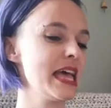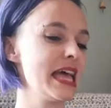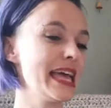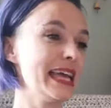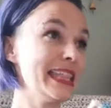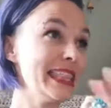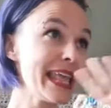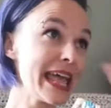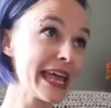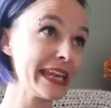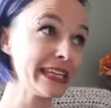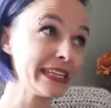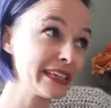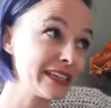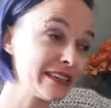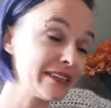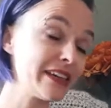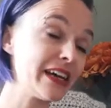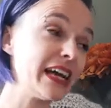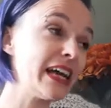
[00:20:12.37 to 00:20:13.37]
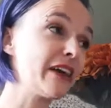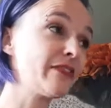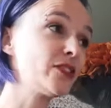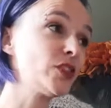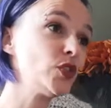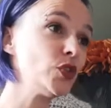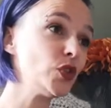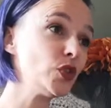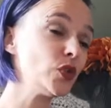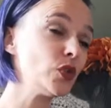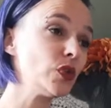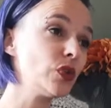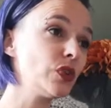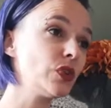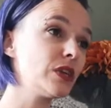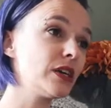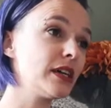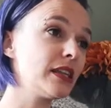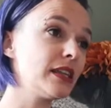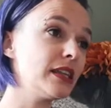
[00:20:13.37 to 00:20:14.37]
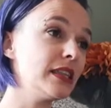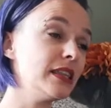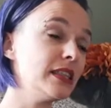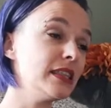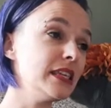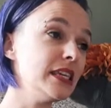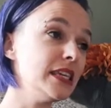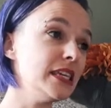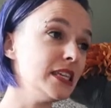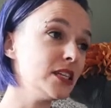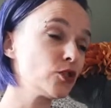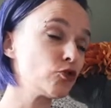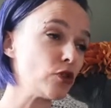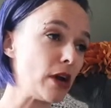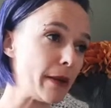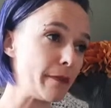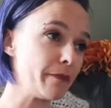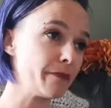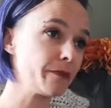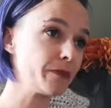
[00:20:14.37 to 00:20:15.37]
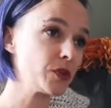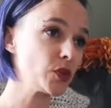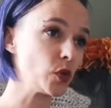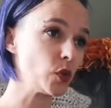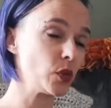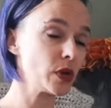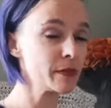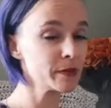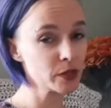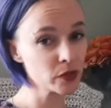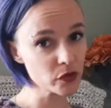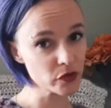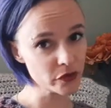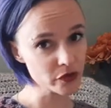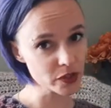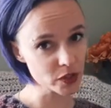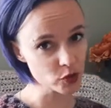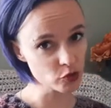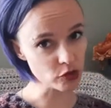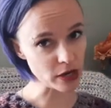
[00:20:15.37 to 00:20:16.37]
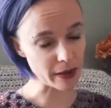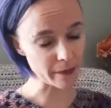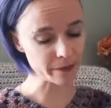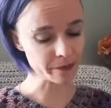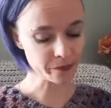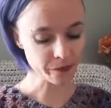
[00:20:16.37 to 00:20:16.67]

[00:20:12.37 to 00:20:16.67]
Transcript: And then I have to do the strap. So what I'm going to do for the strap,